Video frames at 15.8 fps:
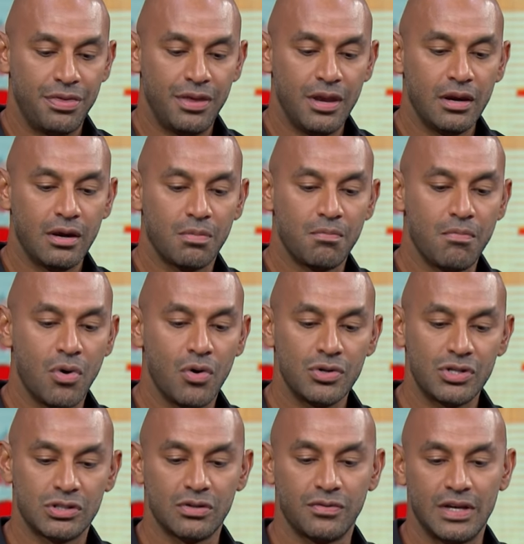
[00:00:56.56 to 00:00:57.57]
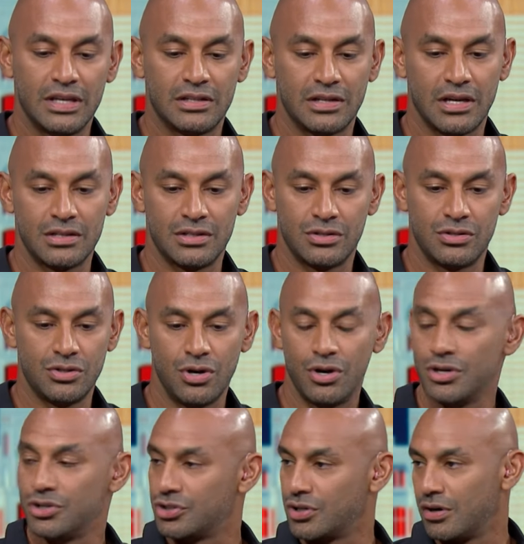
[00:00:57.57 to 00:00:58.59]
think most of it is
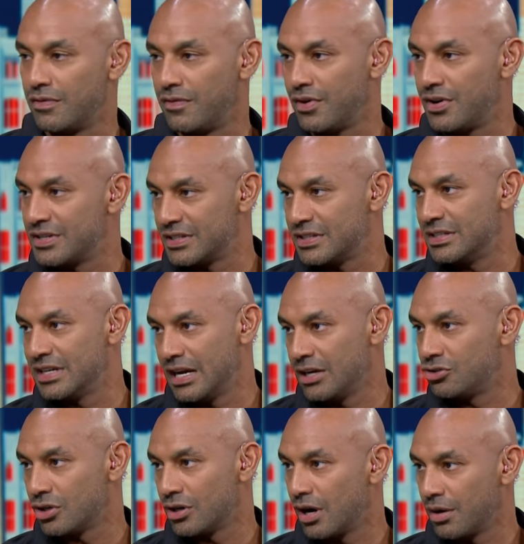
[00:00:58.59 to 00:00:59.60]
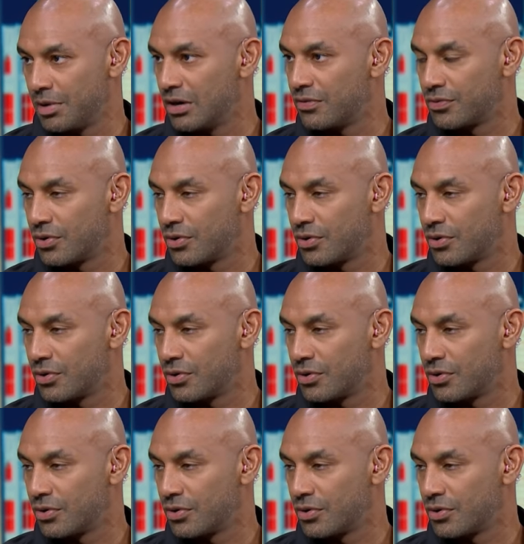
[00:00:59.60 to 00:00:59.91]
nurture versus nature. Okay. I mean, of